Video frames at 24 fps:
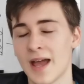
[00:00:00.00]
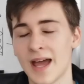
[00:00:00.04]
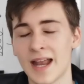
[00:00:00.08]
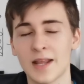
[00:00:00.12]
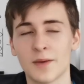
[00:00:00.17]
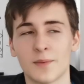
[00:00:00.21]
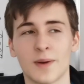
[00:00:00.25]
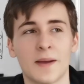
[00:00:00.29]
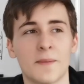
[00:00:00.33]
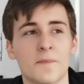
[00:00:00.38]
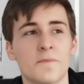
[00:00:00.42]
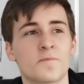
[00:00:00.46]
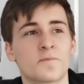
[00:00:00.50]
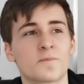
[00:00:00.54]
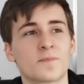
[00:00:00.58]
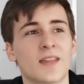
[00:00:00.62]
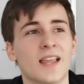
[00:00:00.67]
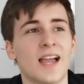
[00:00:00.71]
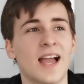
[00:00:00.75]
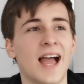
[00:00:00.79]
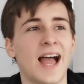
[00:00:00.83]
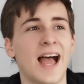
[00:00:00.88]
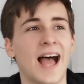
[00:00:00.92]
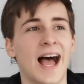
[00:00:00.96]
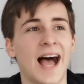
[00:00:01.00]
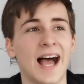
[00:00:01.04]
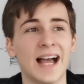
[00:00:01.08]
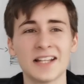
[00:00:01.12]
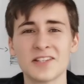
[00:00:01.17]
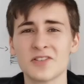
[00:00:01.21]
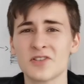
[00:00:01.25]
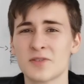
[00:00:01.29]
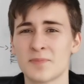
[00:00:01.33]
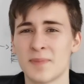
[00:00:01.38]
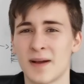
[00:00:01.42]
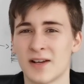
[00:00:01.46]
Anyway,
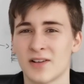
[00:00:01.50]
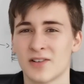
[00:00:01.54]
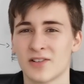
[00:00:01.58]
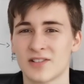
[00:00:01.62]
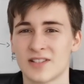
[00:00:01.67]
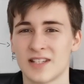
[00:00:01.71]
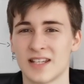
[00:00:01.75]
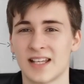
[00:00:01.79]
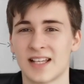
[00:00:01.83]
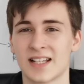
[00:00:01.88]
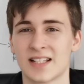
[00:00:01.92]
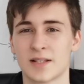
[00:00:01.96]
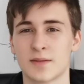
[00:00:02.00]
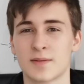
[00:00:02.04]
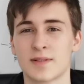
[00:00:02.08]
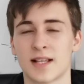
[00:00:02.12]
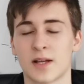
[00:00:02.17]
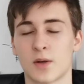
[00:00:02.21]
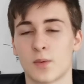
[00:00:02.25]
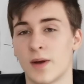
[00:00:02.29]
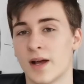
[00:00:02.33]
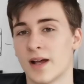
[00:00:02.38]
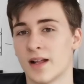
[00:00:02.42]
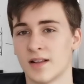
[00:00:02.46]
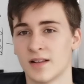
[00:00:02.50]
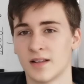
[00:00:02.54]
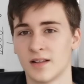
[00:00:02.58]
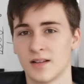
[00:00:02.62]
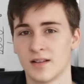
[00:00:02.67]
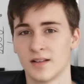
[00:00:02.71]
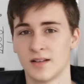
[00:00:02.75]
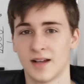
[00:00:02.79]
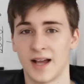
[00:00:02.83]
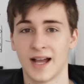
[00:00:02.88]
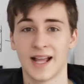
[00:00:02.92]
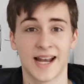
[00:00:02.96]
I chose biology because I was like, well,
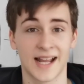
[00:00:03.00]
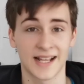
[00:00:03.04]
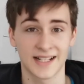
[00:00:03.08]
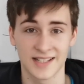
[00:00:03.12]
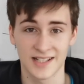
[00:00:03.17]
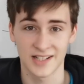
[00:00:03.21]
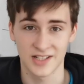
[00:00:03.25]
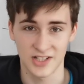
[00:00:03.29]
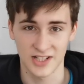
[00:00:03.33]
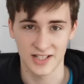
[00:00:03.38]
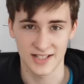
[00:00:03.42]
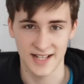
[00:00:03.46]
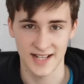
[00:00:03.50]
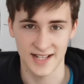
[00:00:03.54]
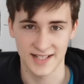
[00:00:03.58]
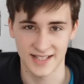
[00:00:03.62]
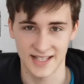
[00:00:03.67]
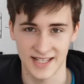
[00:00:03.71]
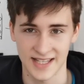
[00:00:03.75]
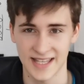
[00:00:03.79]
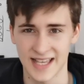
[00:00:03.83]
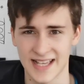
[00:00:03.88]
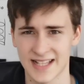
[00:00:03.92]
I liked it at GCSE.